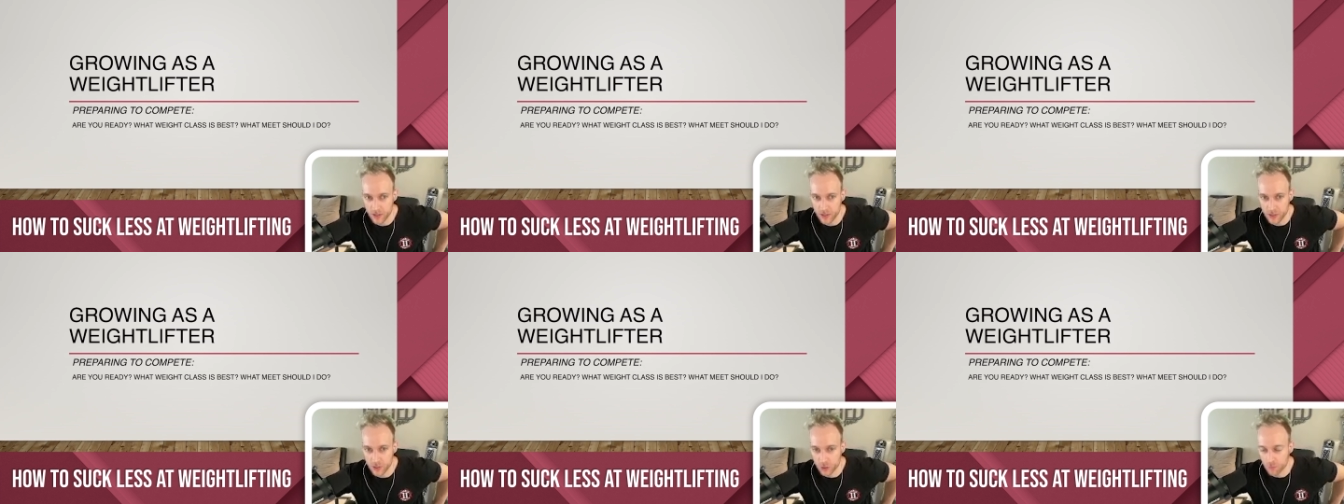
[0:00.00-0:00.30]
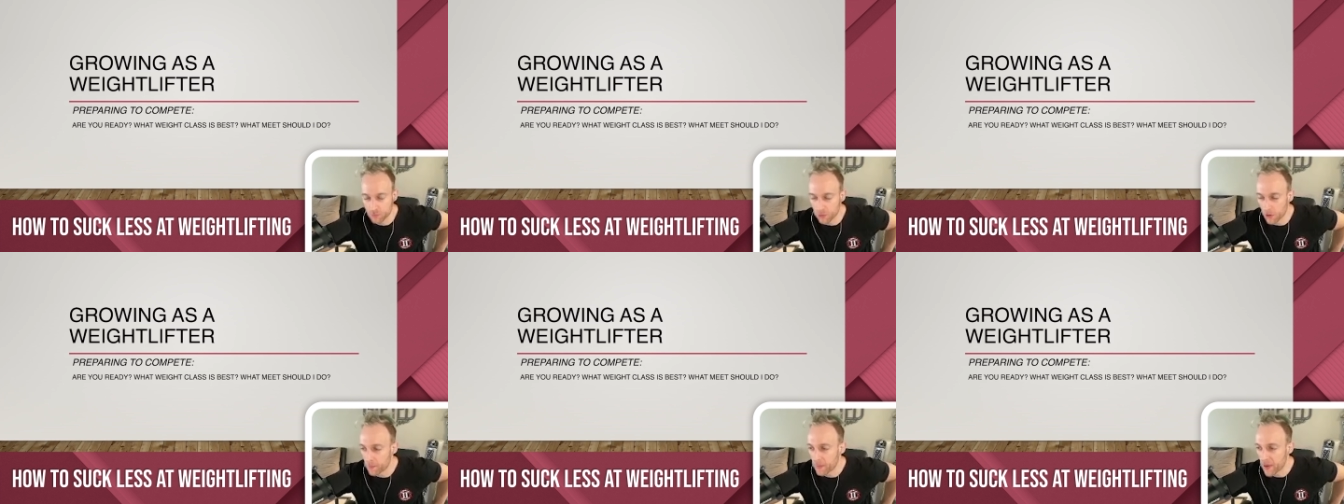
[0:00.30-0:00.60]
So
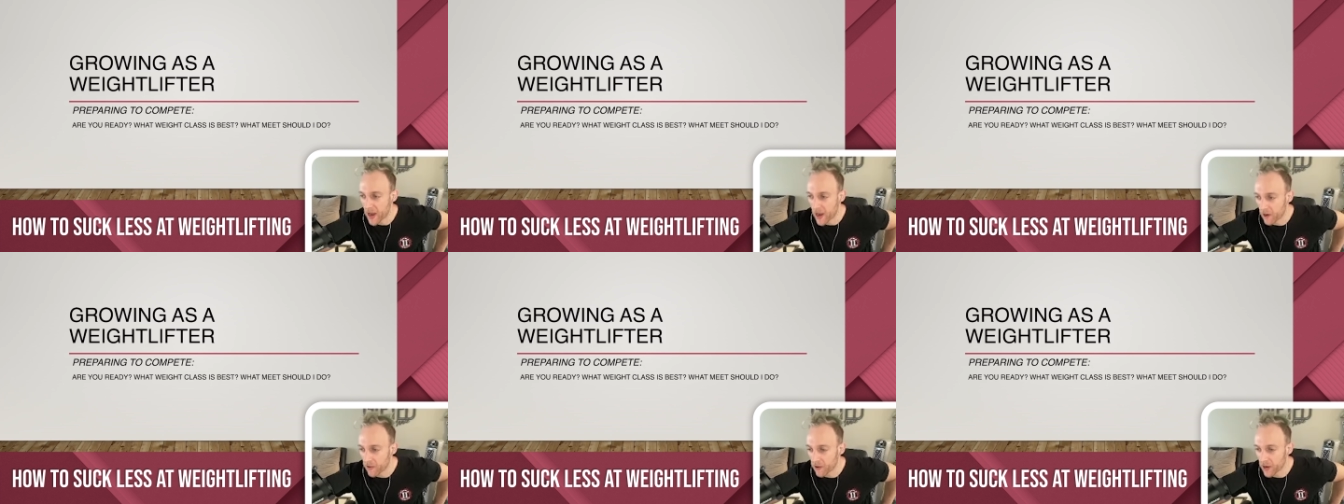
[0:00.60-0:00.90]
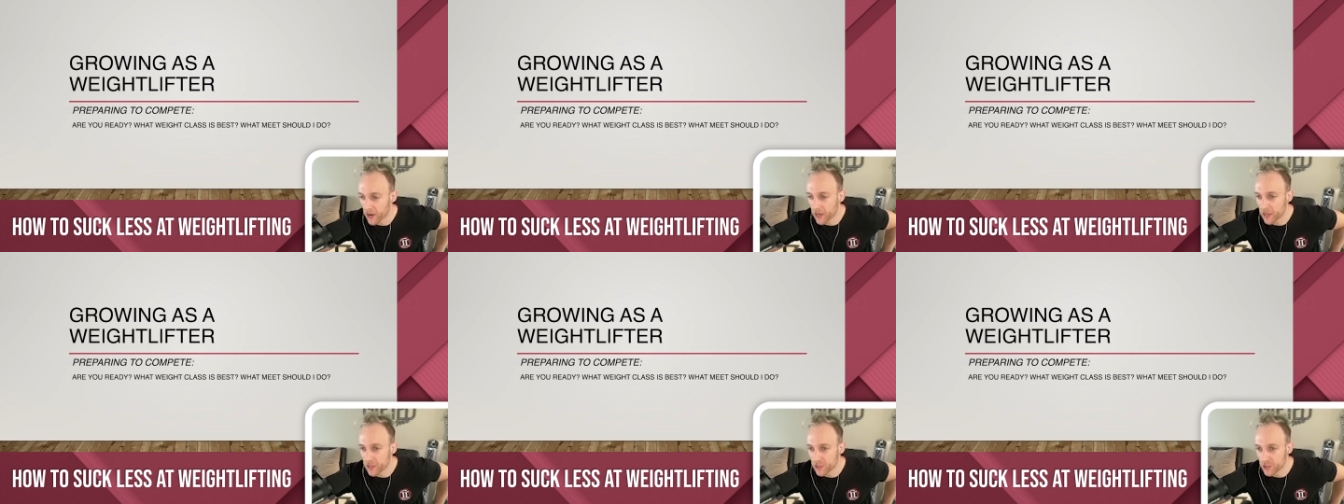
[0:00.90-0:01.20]

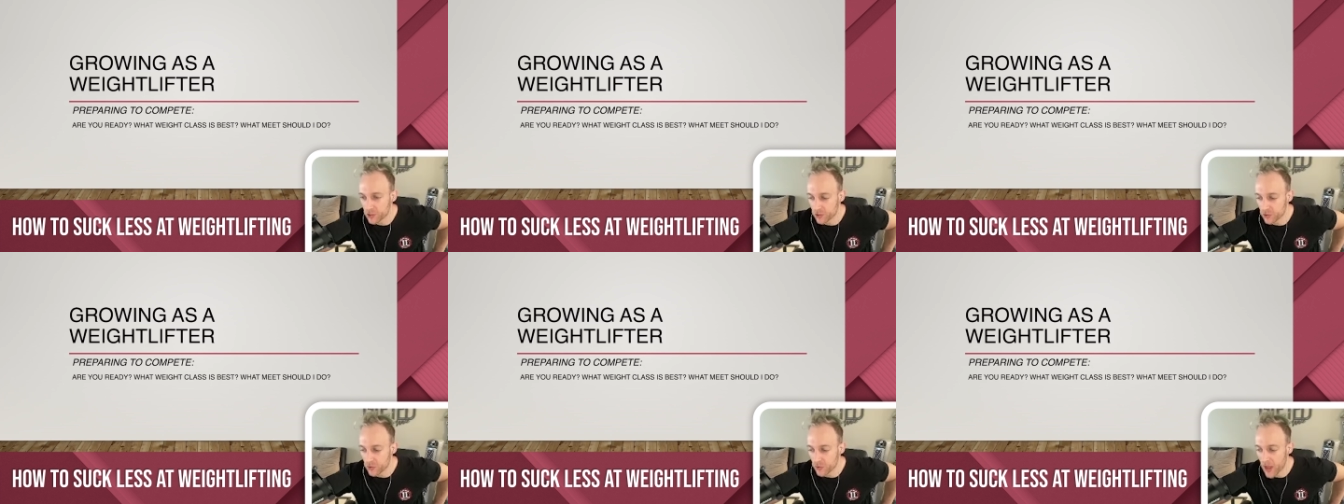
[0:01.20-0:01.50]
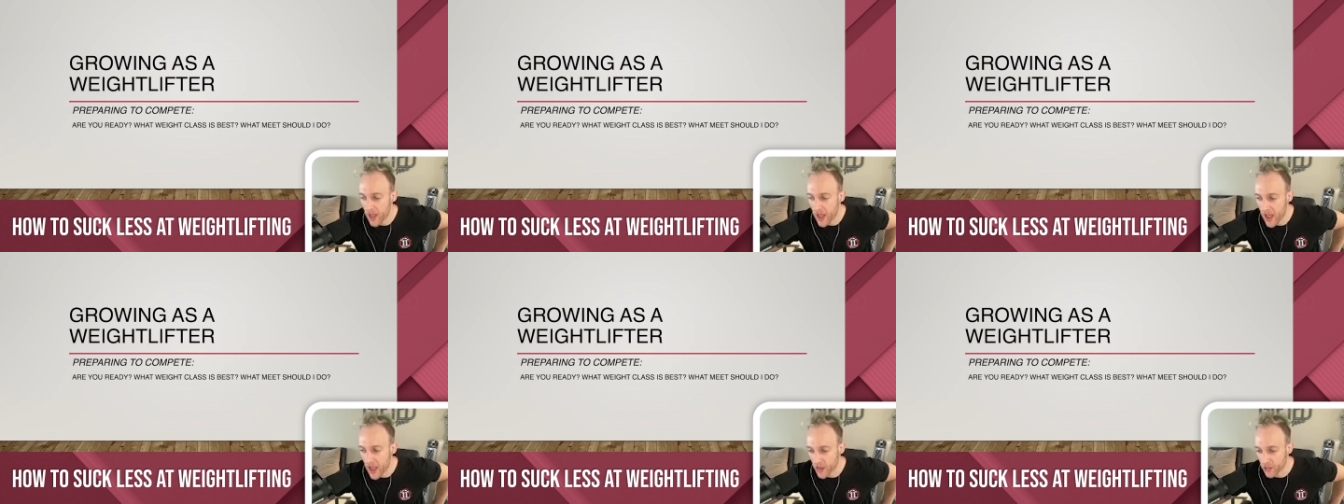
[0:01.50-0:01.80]
preparing to
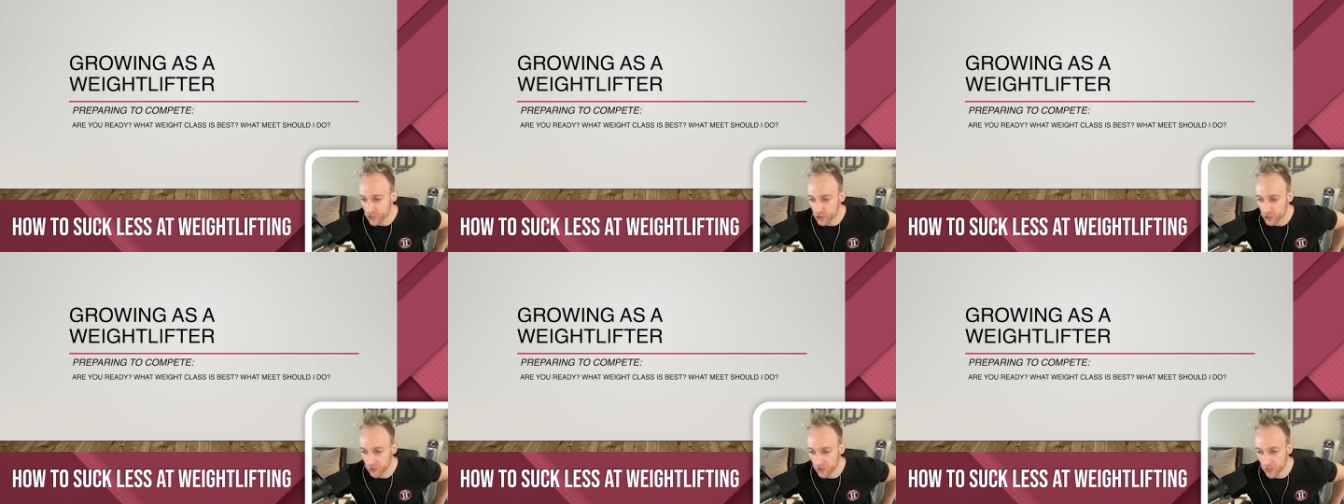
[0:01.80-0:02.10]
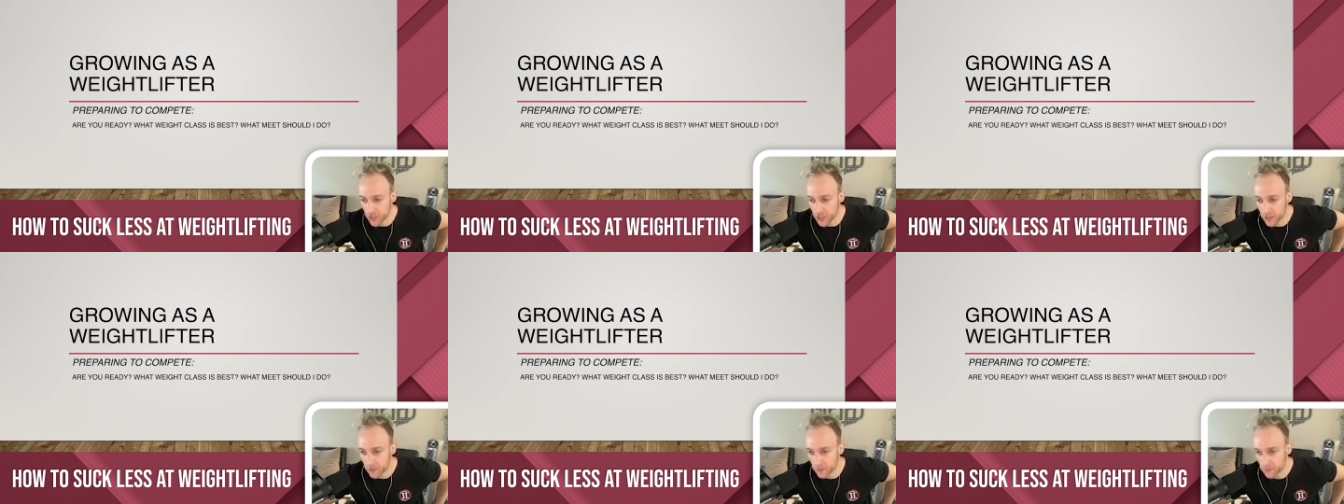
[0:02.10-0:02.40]

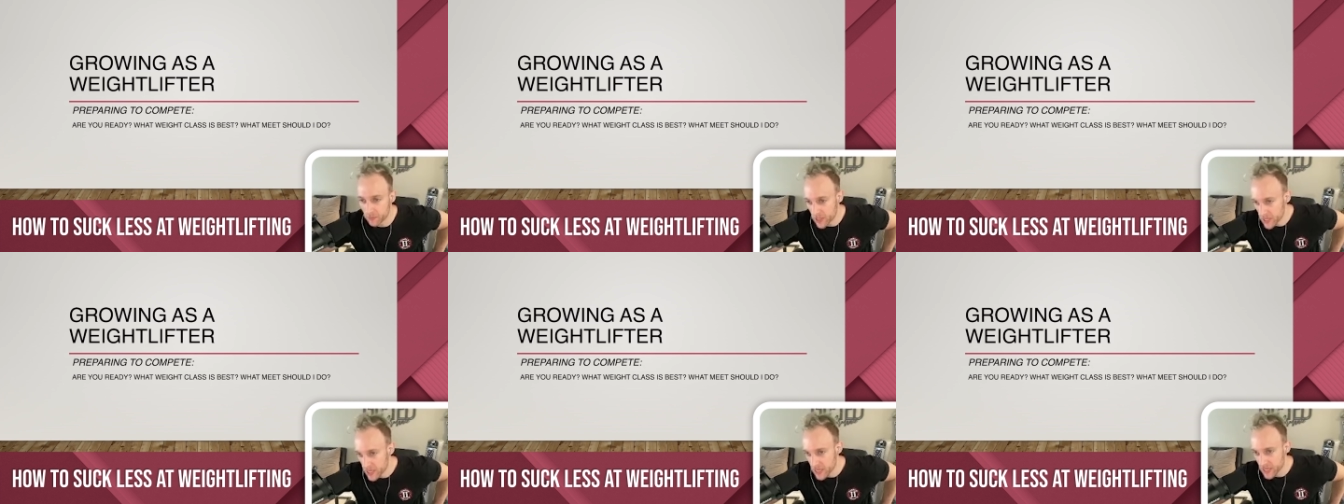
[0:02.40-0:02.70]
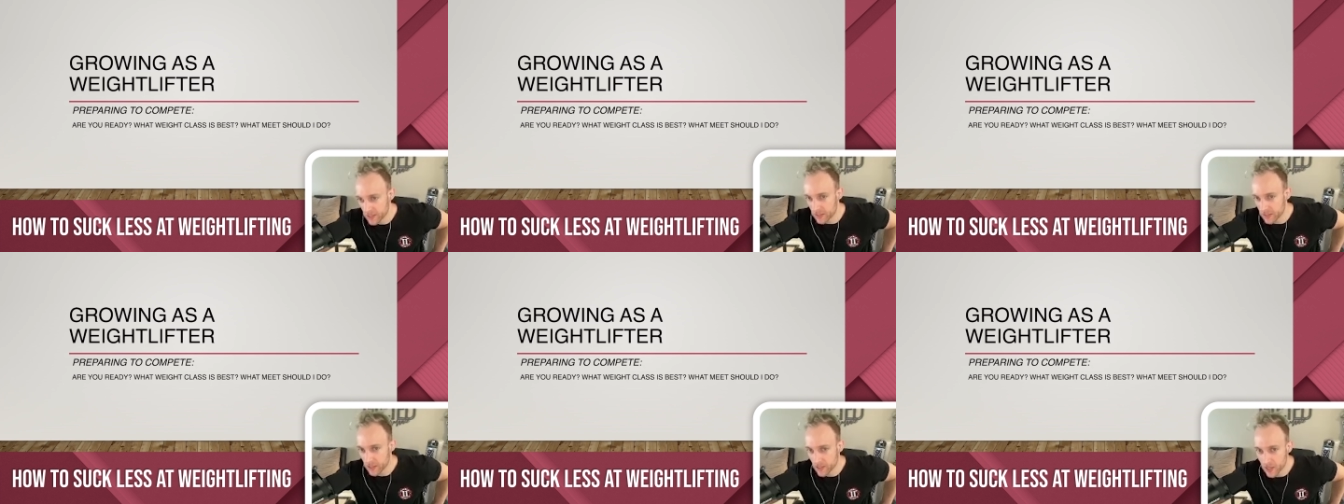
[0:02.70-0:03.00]
actually
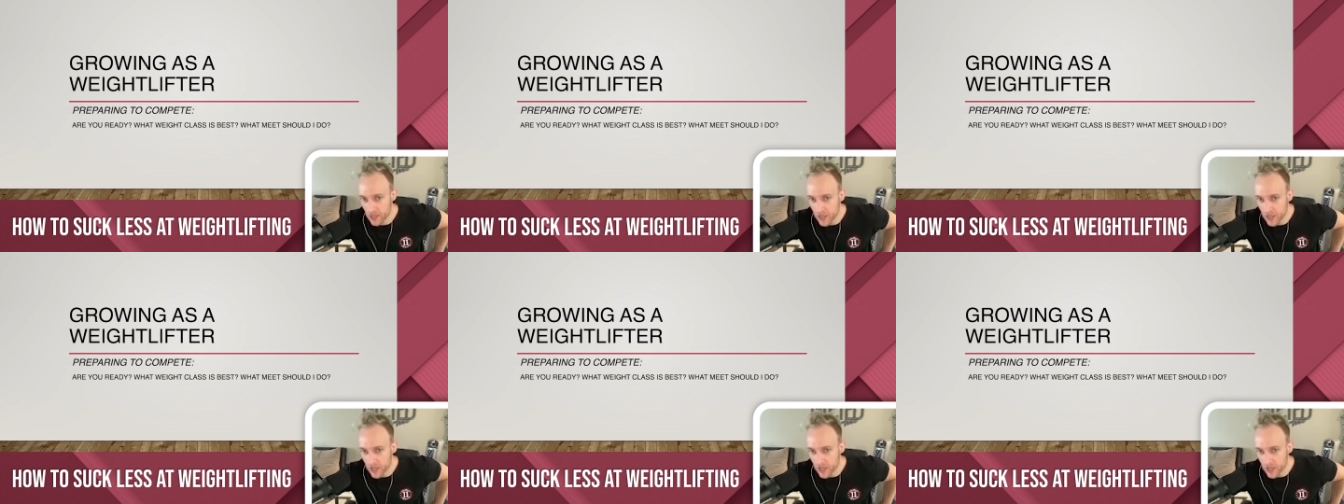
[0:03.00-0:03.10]
compete.